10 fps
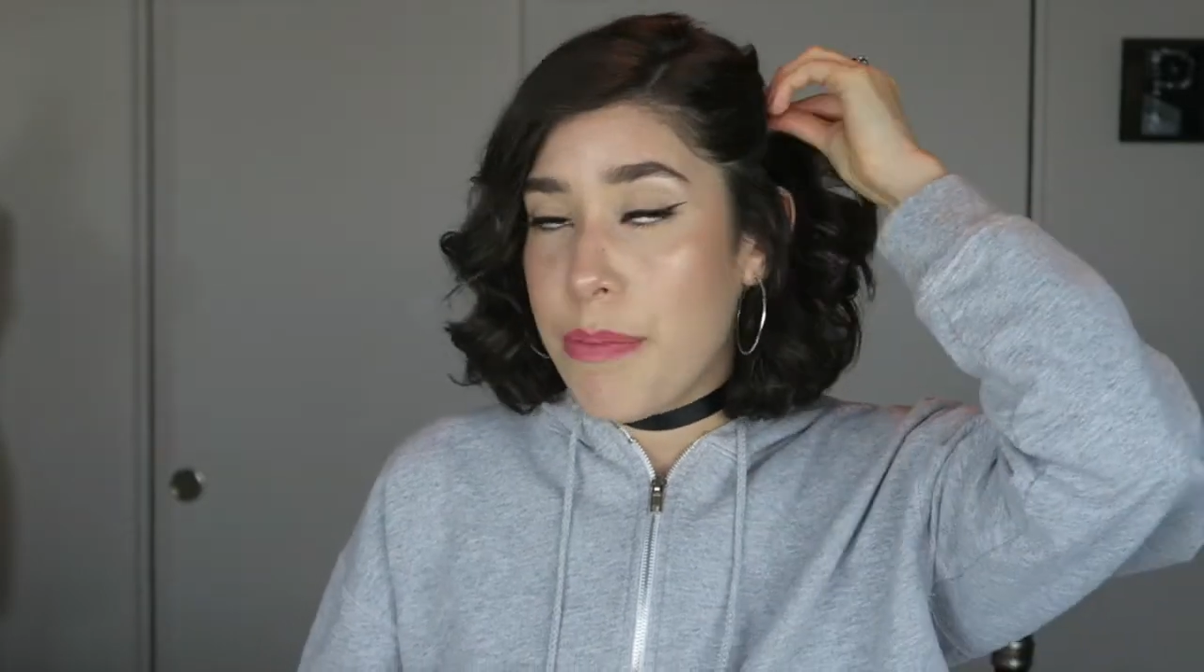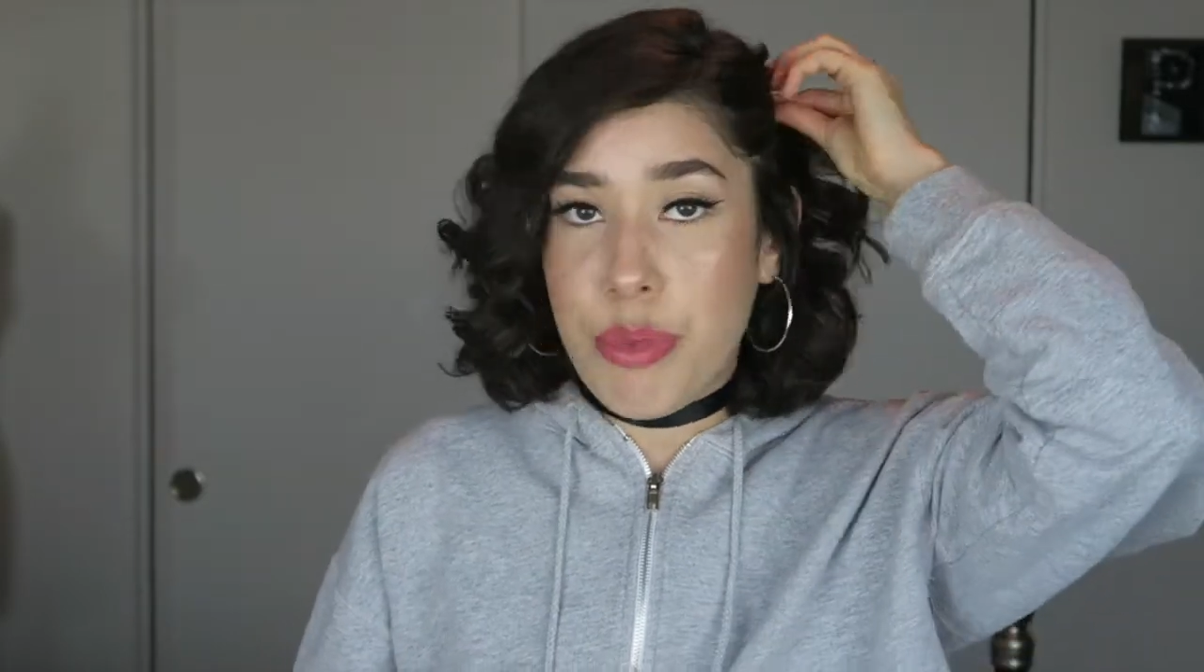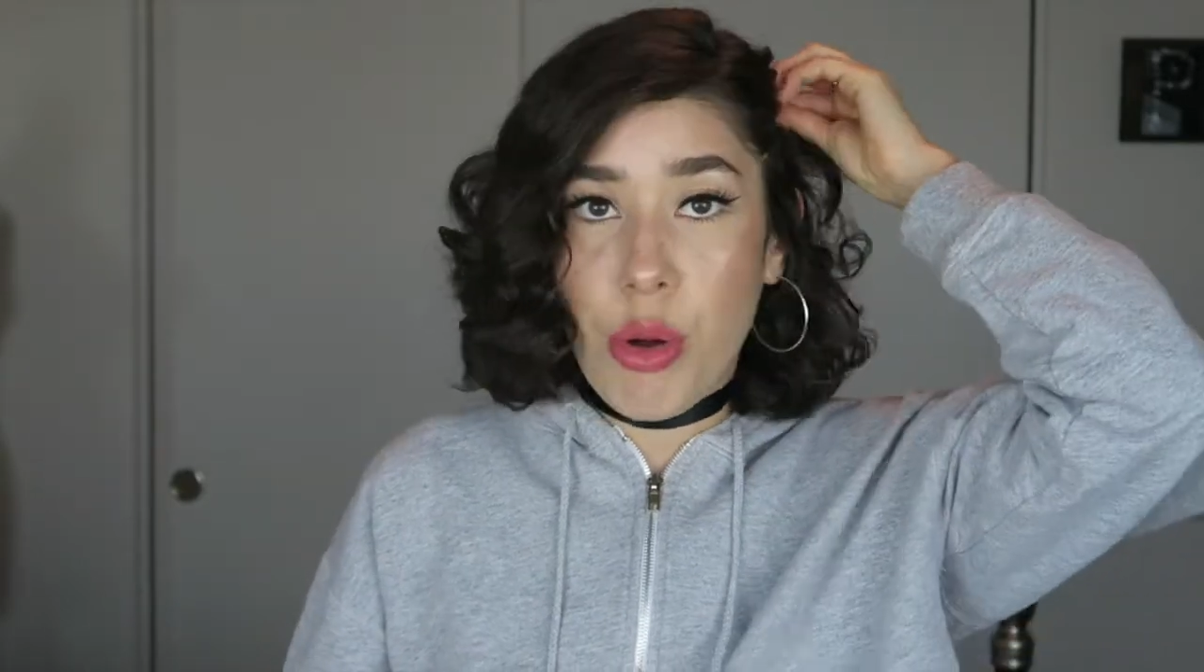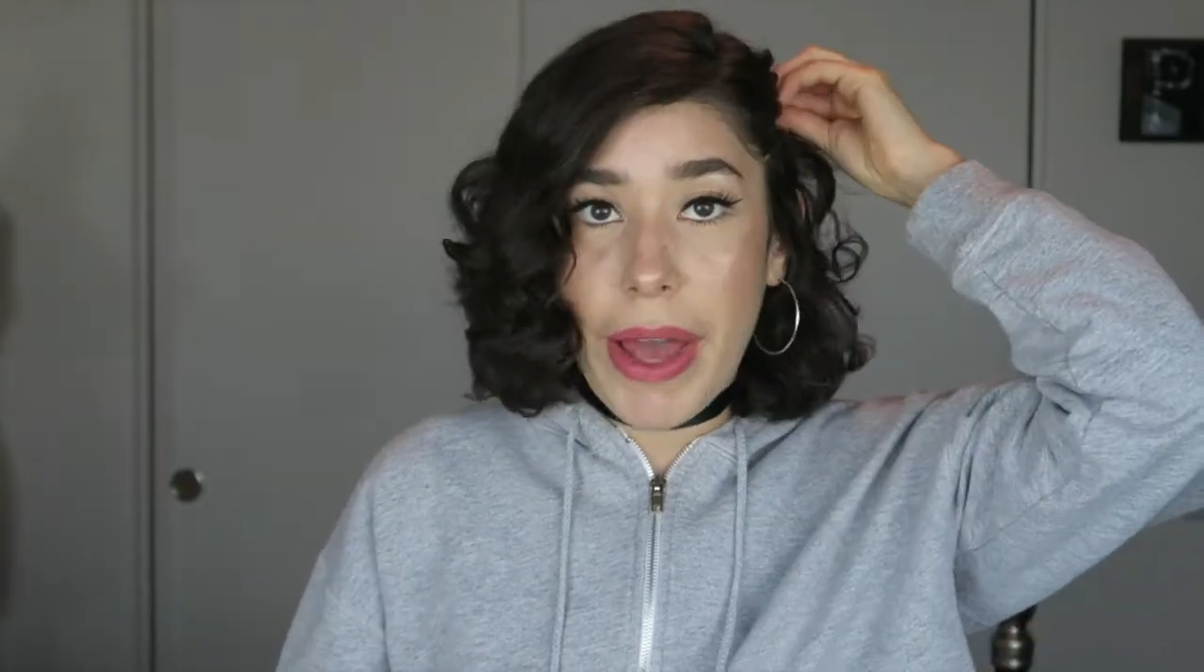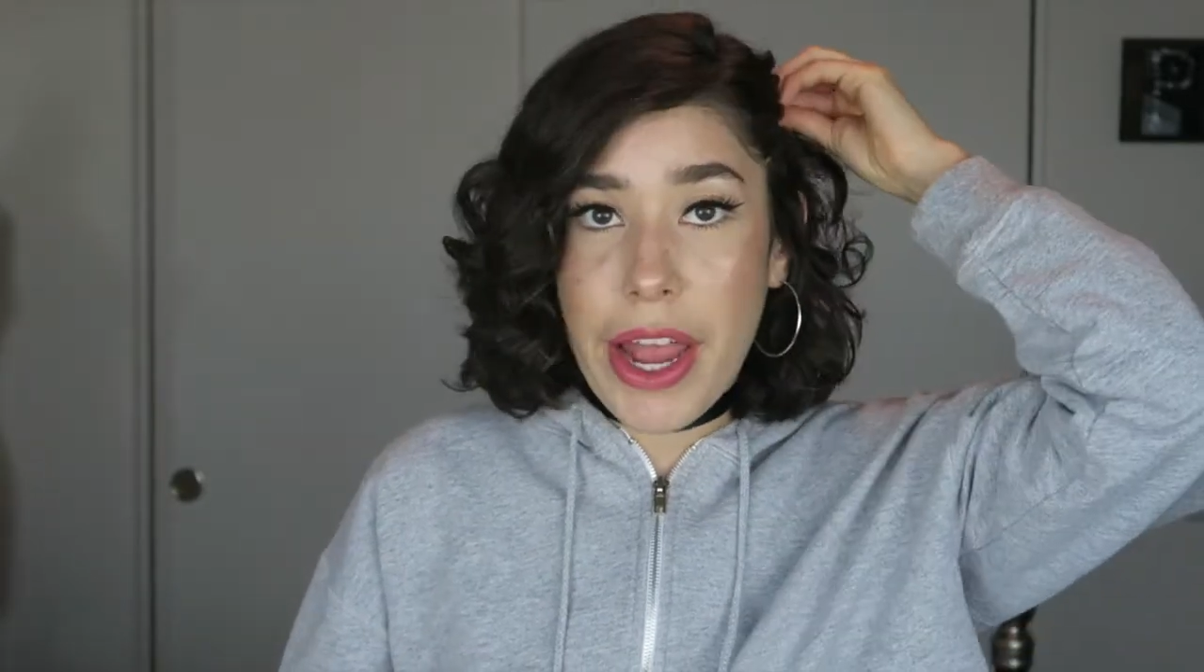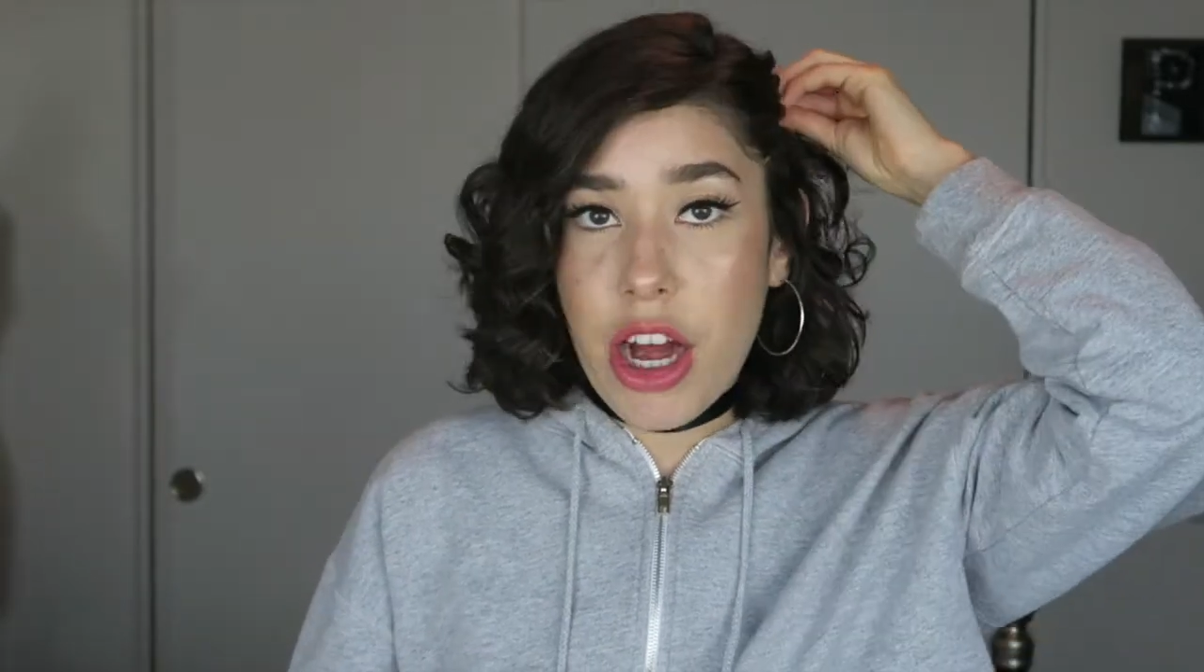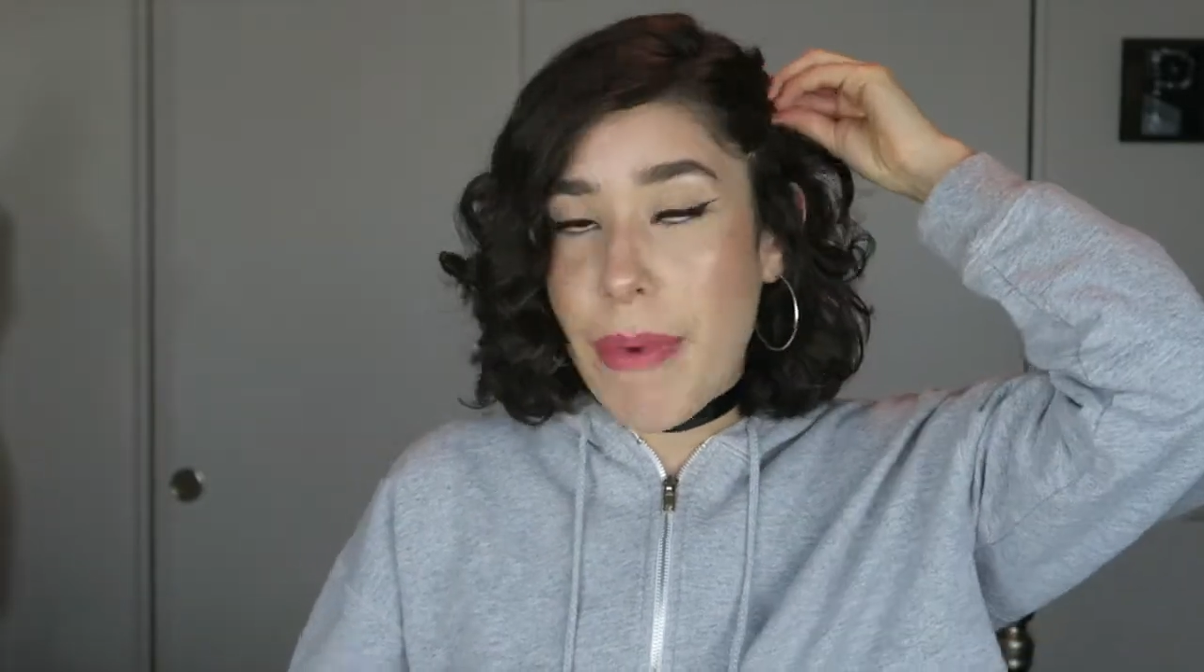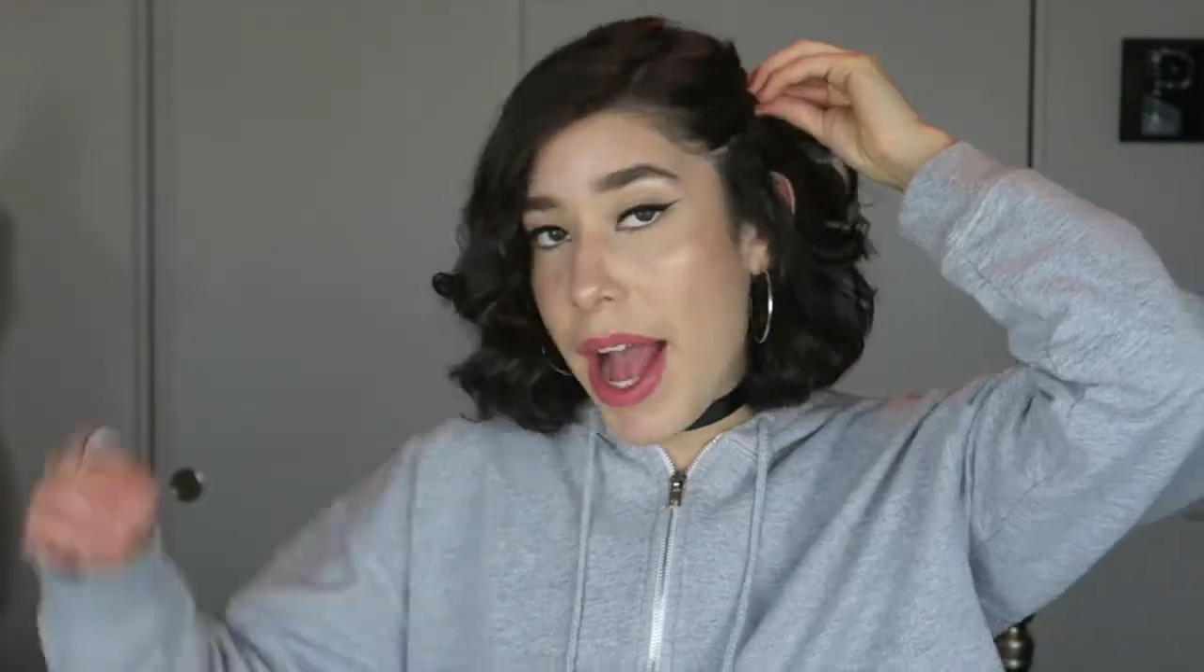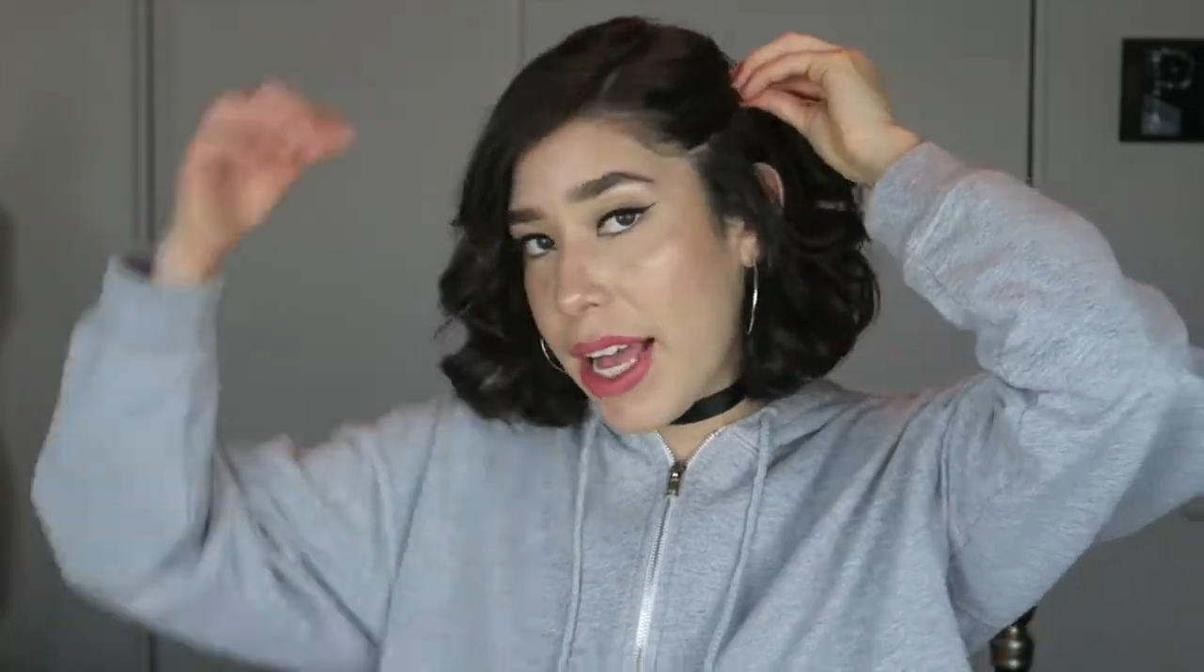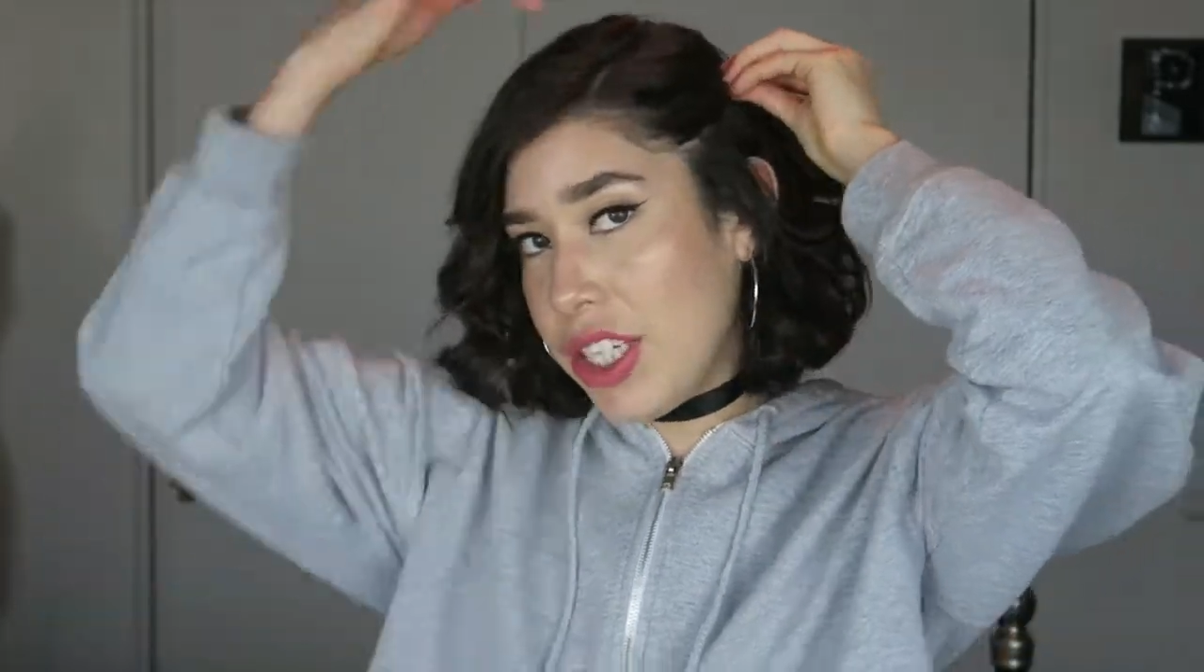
pull my hair back